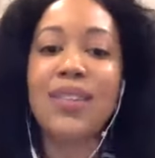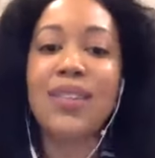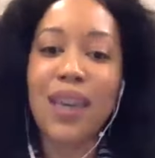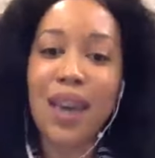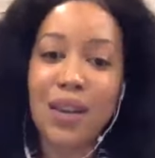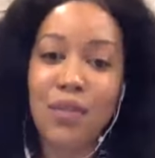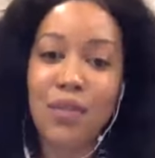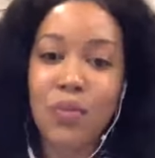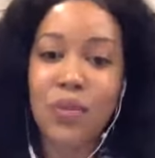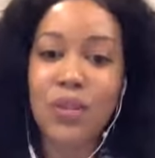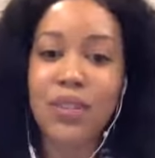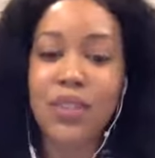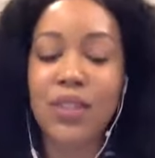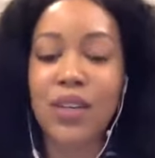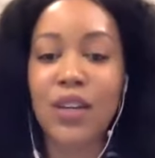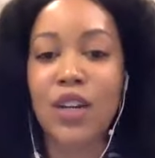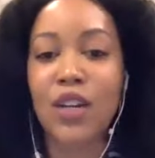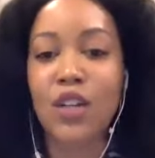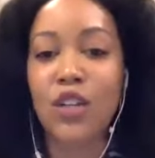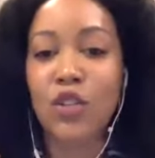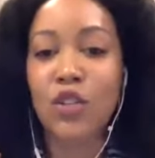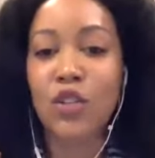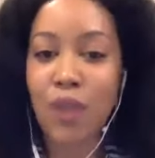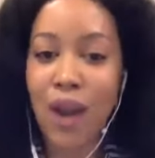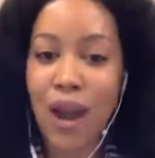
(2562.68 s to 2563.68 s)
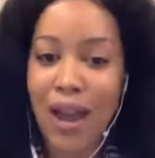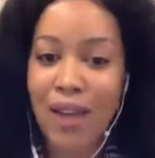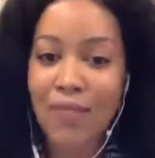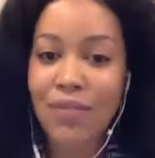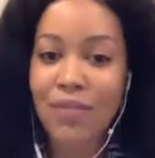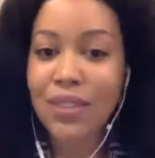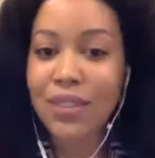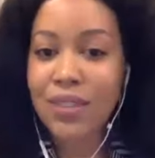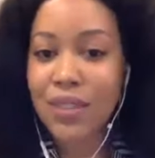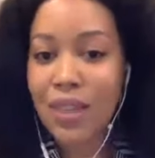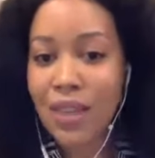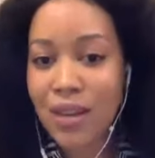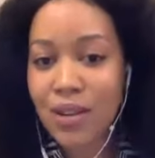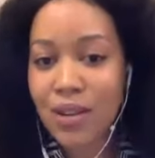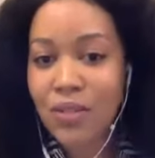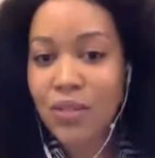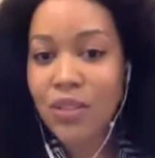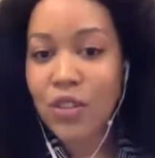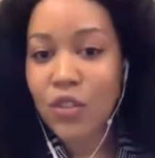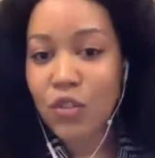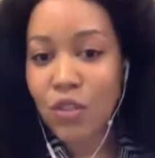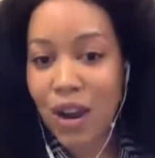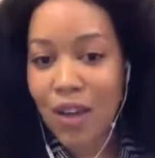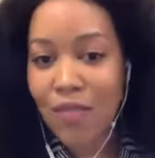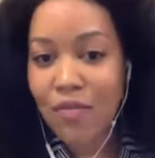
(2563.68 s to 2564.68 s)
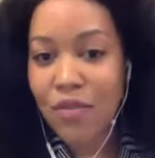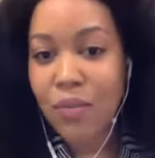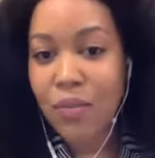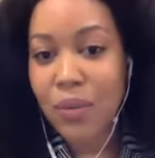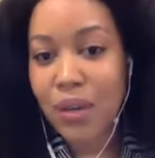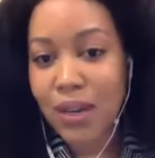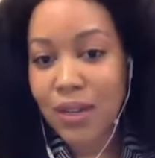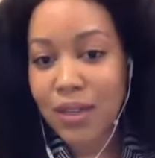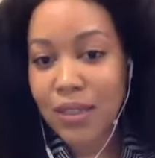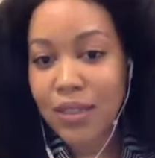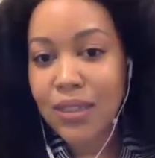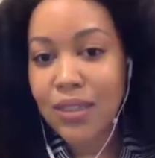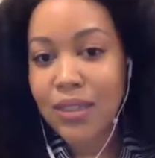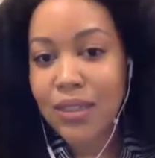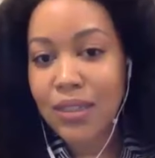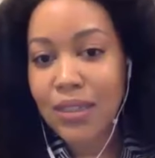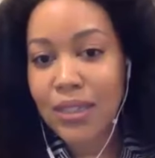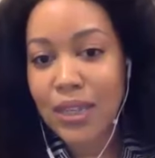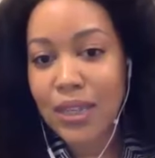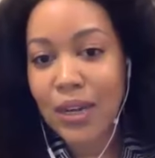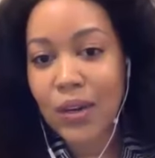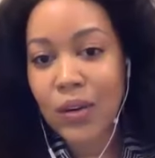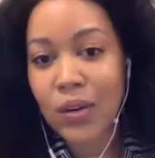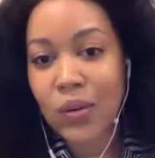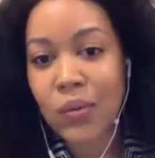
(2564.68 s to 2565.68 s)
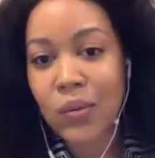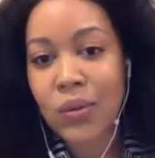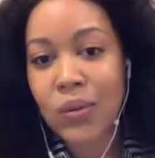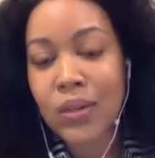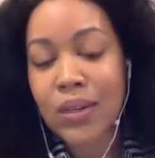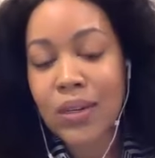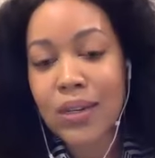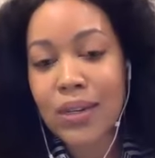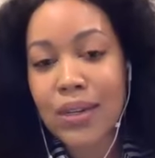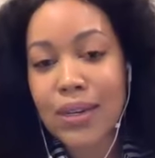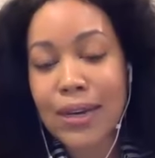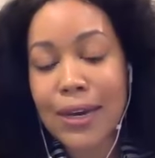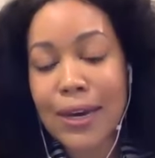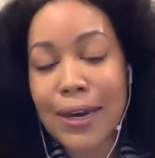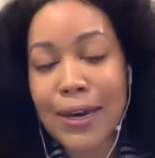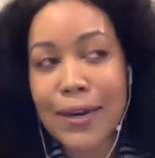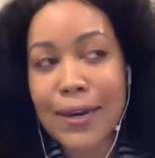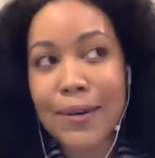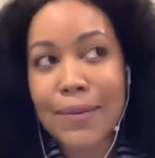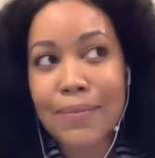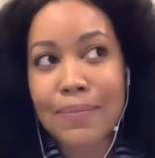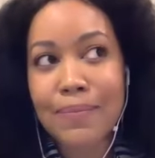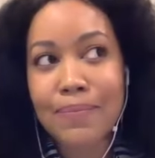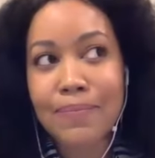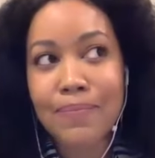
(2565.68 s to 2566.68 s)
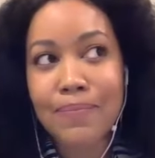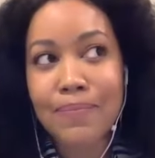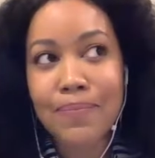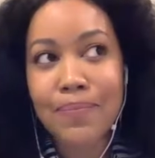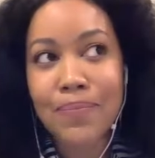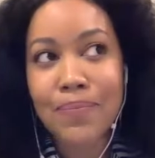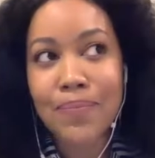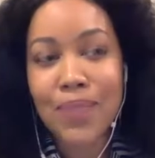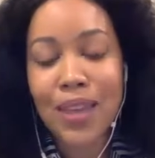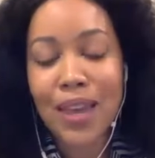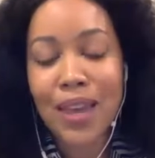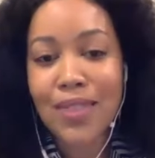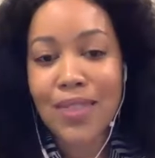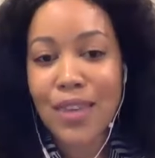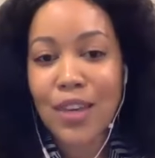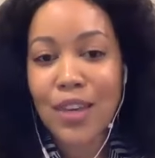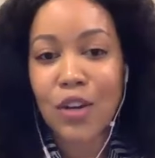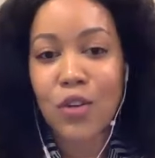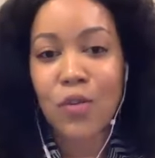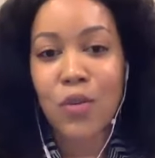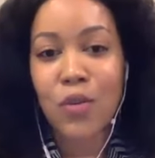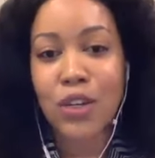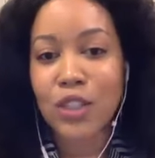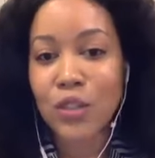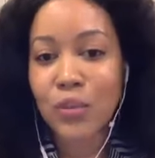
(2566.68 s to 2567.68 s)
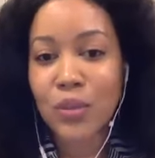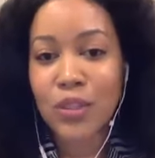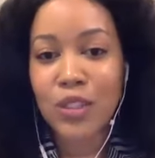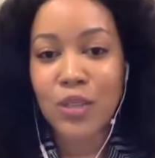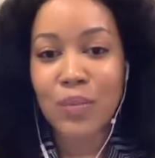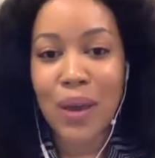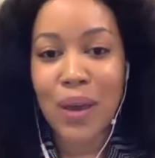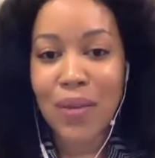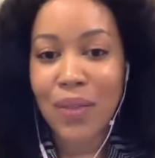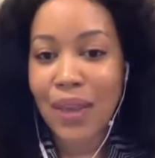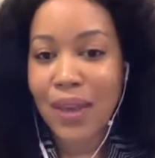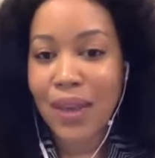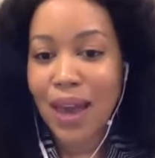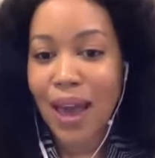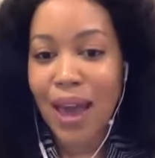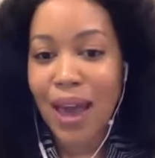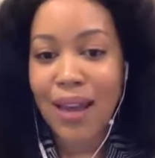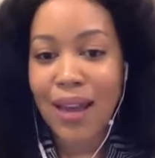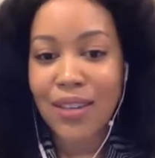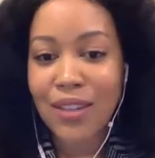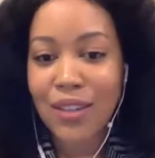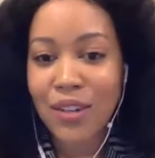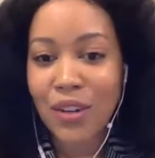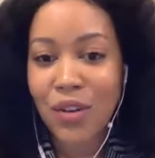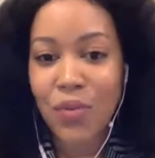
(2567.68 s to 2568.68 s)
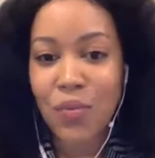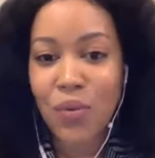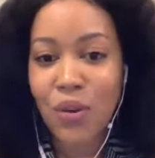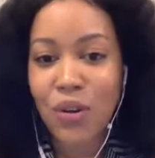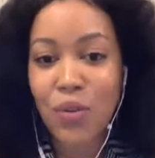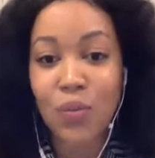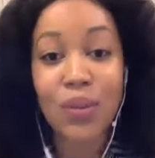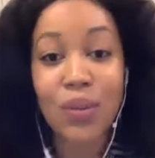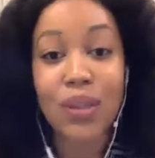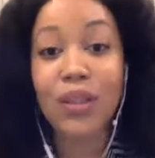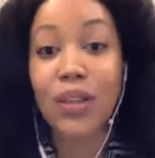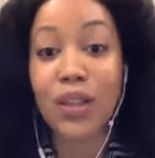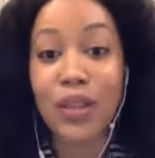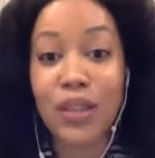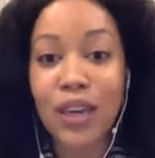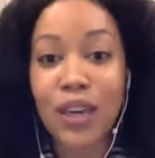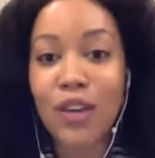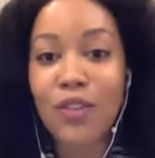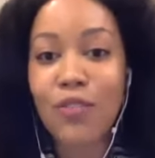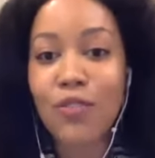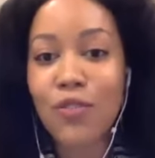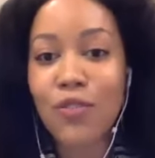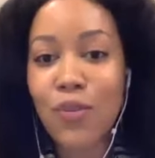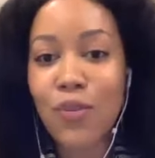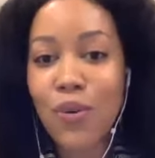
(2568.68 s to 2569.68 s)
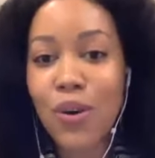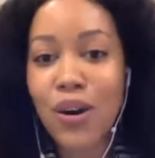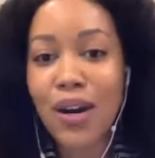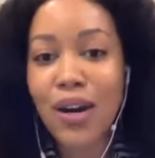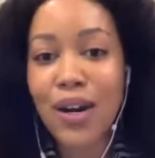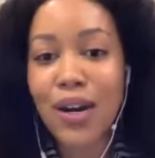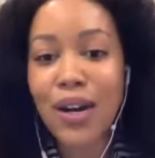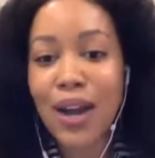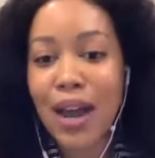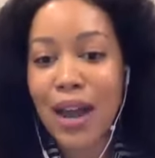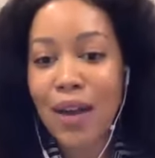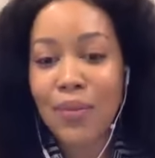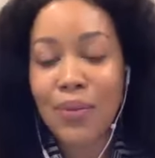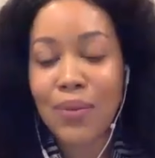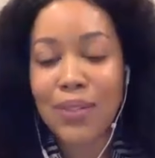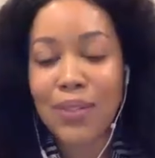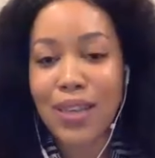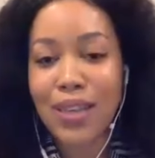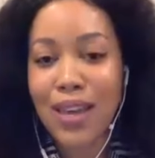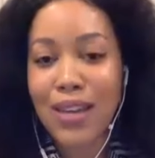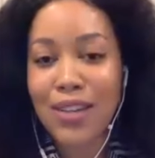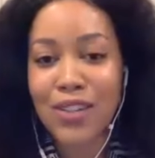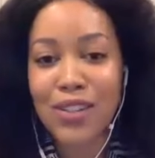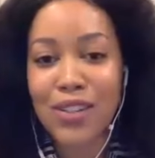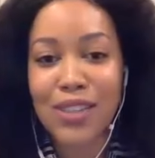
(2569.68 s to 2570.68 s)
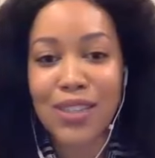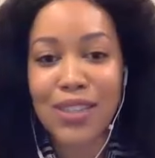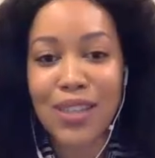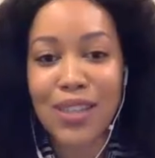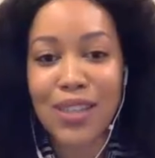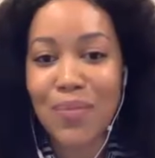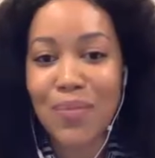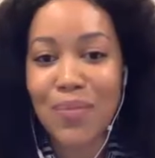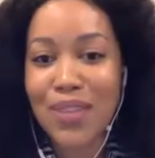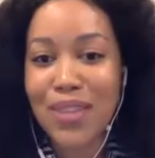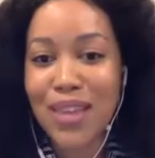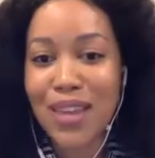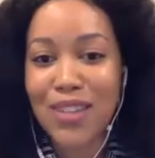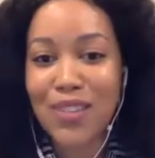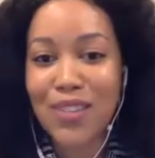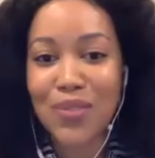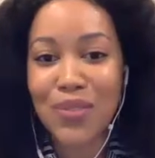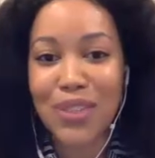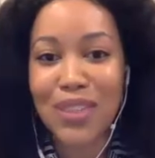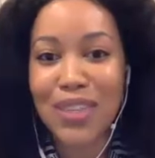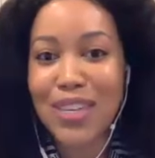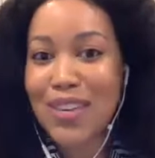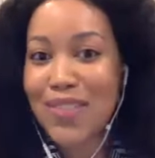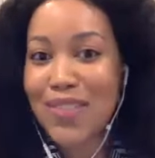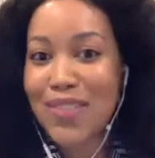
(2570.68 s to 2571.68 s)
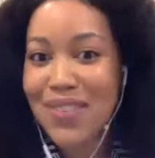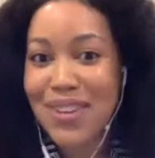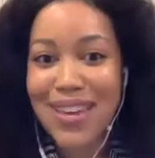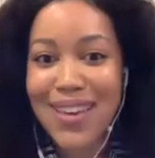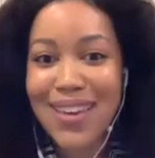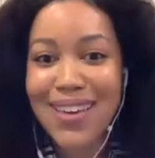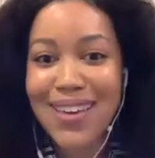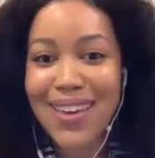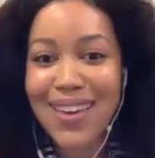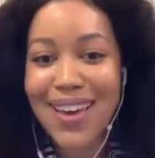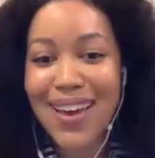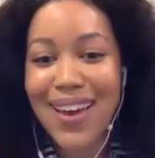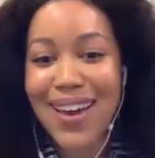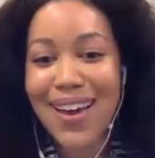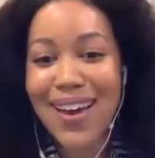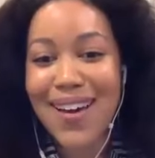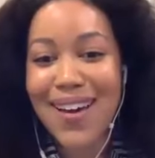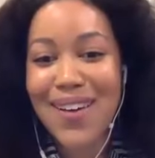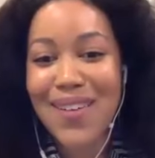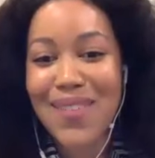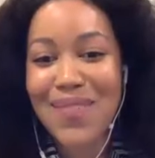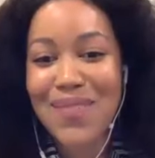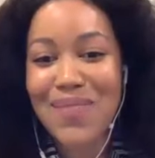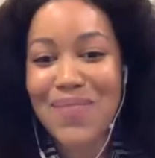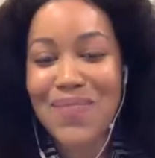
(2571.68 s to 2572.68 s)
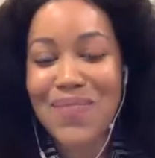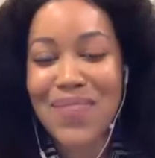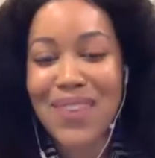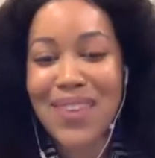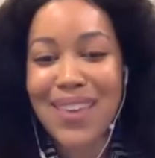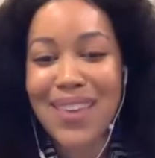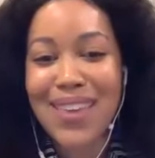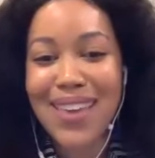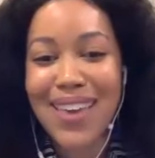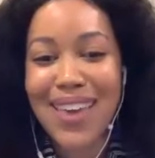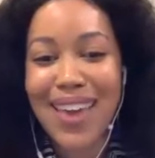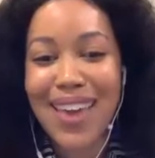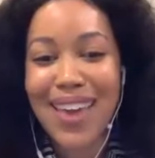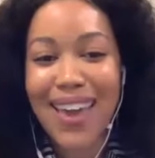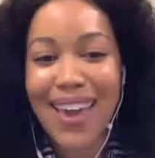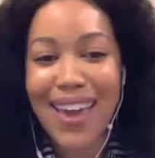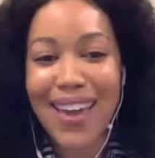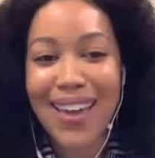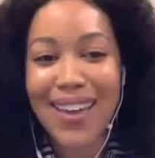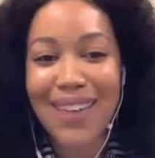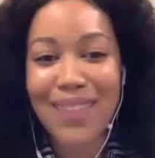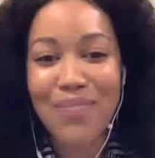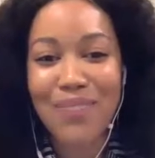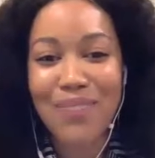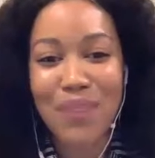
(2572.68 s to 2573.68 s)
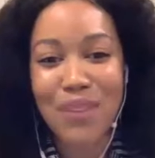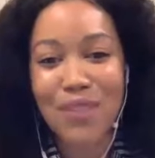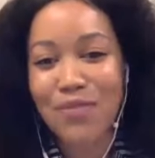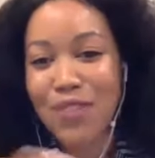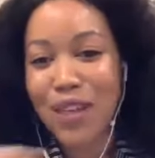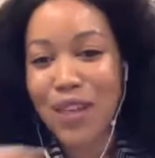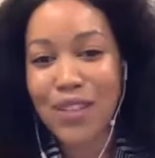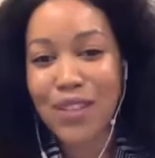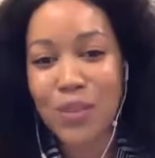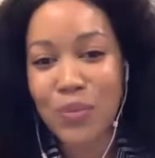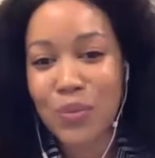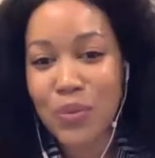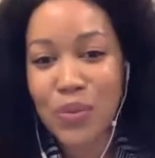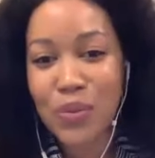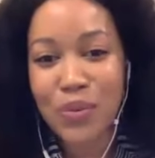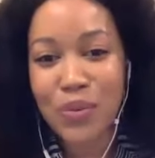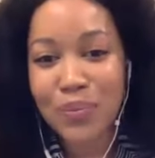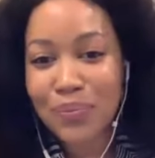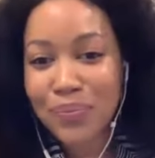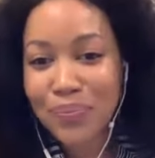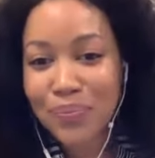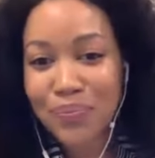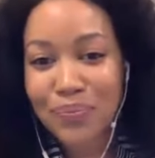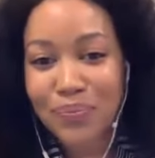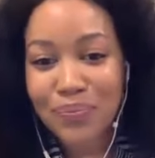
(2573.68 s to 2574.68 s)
get what's going to drive the sales and drive the bus. So I think your question was about how, what are we looking for? I would say just something that's really unique and being flexible.